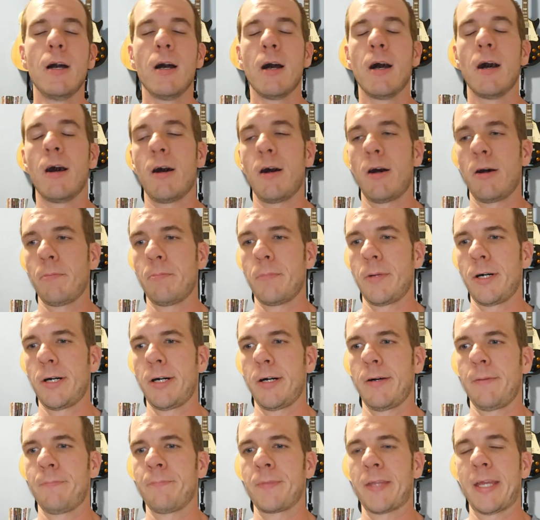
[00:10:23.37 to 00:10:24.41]

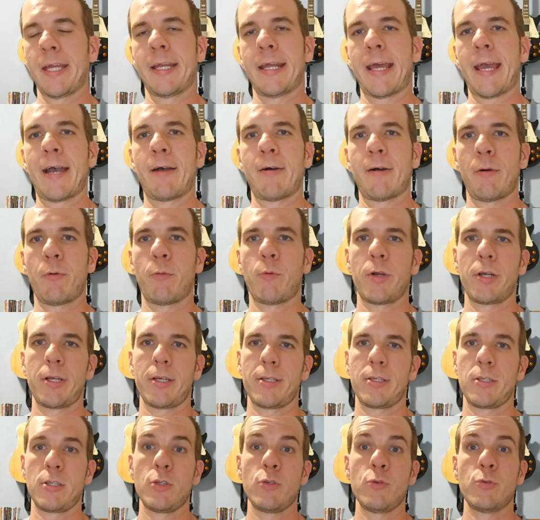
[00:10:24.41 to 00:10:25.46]
And how I
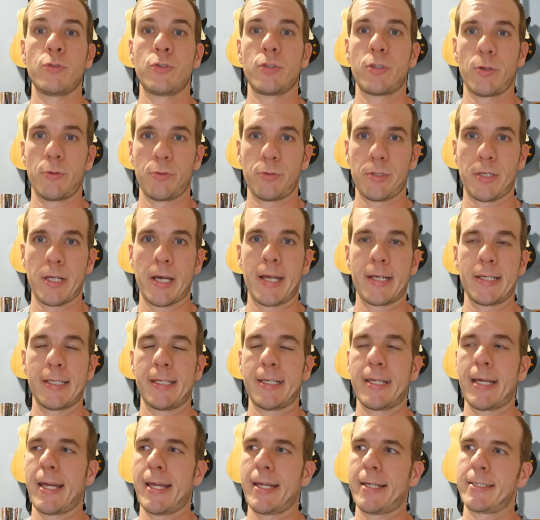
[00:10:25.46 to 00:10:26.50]
want to use those 90
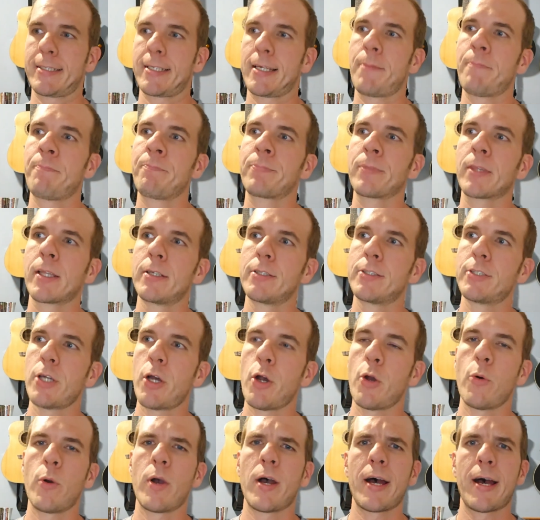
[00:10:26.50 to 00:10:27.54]
days.
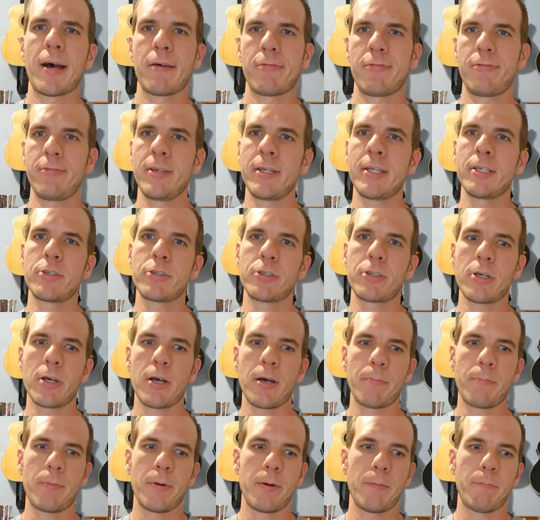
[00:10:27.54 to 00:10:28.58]
So I finished
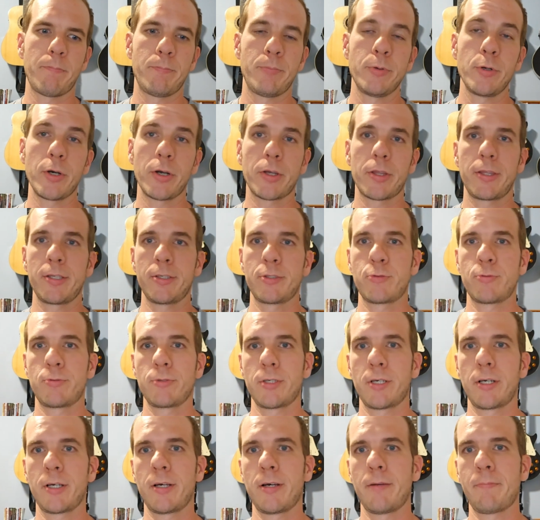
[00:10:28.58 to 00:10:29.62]
up a book this
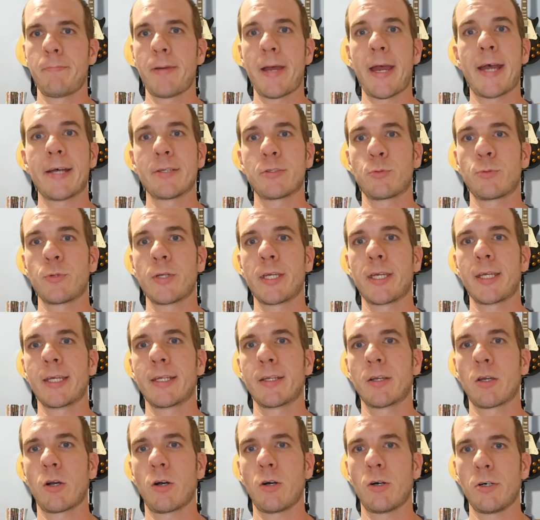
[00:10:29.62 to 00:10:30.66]
past
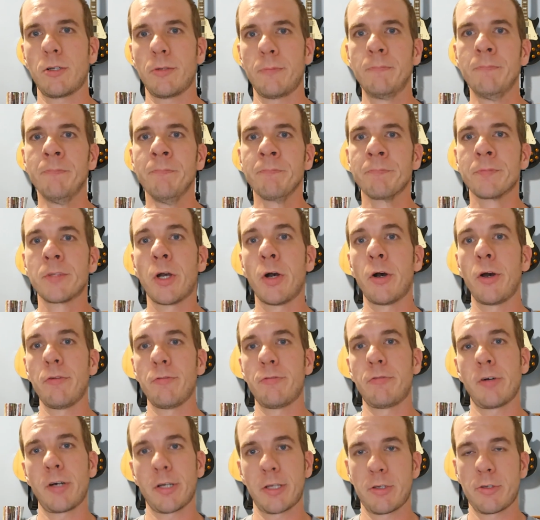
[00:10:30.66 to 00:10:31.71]
weekend called
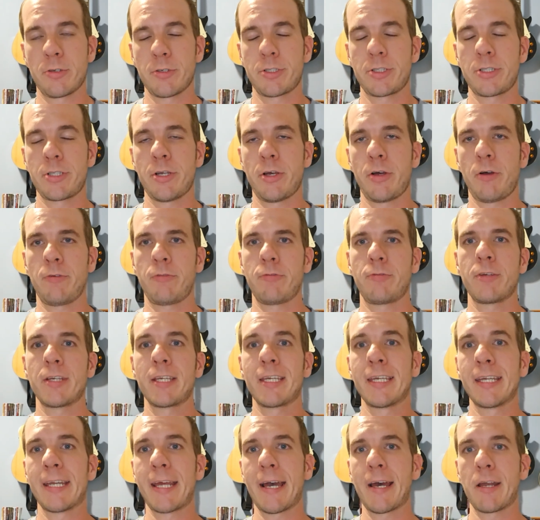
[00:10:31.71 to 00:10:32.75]
Unfuck Yourself,
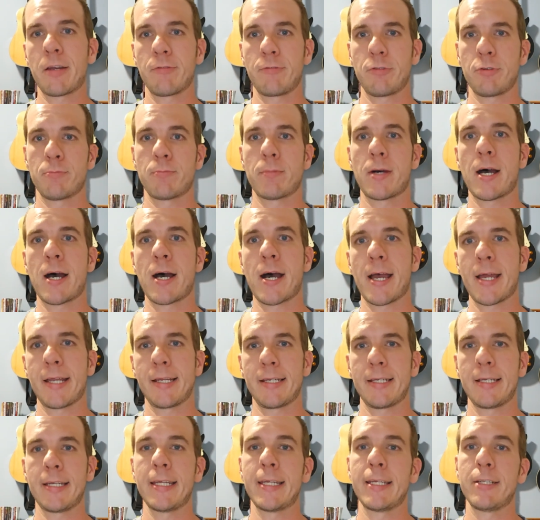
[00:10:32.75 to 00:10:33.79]
Get Out of Your Mind
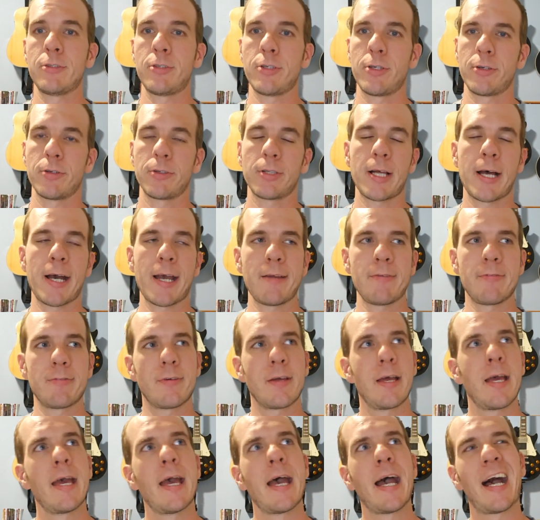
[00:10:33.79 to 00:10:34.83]
and Into Your Life.
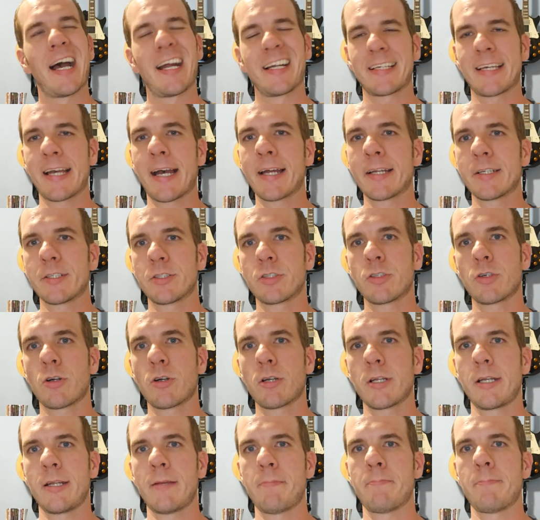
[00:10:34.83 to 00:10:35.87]
I'd kind of
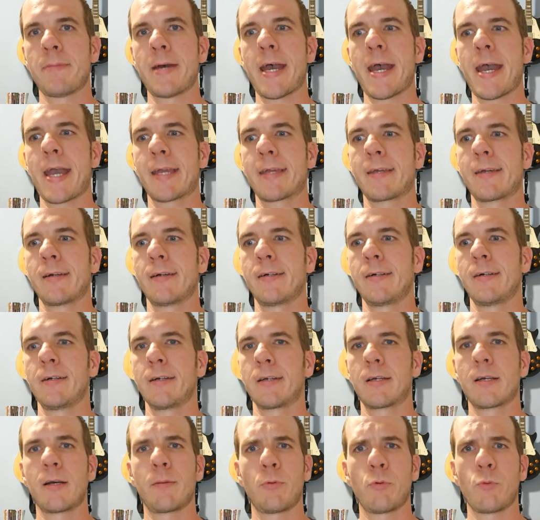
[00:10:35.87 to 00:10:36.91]
started it back a
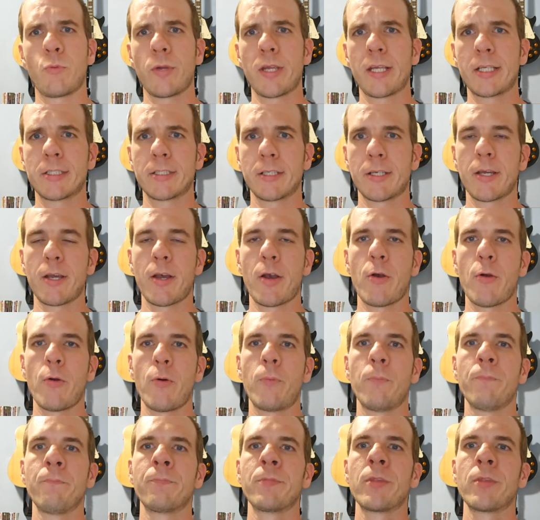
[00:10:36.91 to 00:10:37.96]
couple weeks
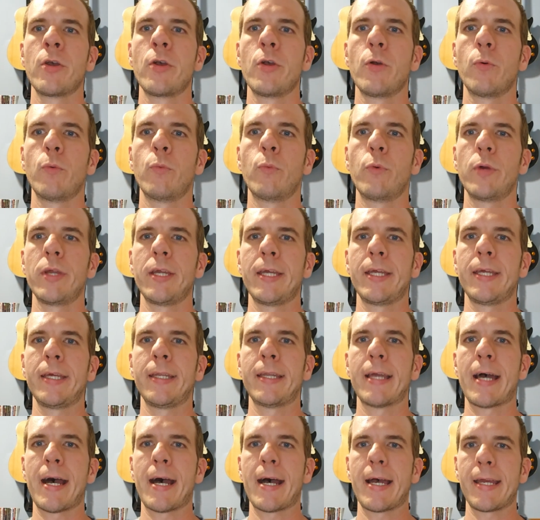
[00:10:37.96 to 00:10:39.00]
ago
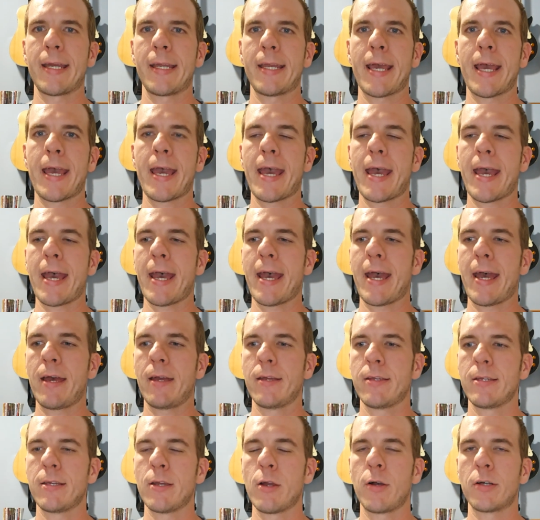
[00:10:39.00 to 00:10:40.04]
when I
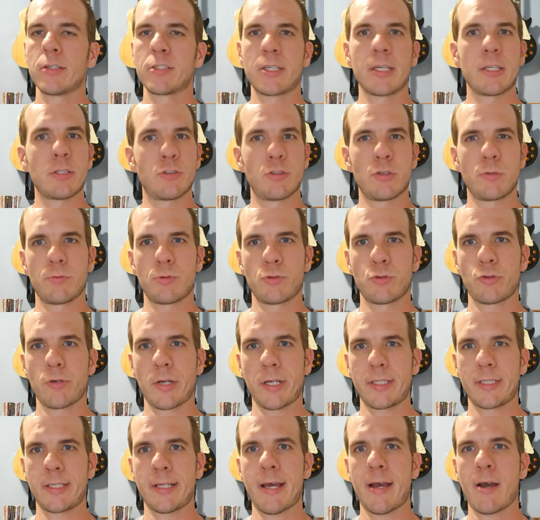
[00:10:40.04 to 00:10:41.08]
I was getting super
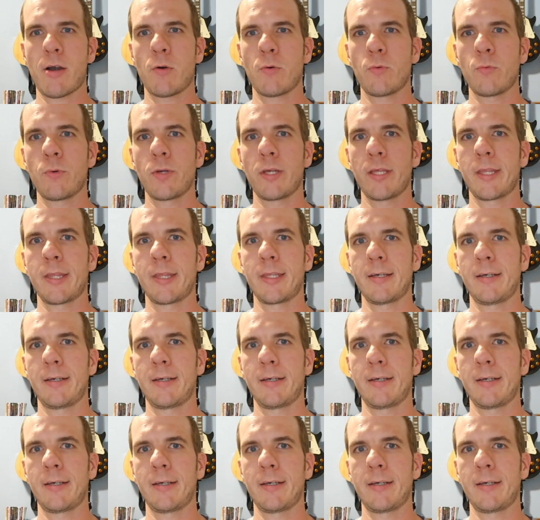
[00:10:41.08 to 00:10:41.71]
stressed out with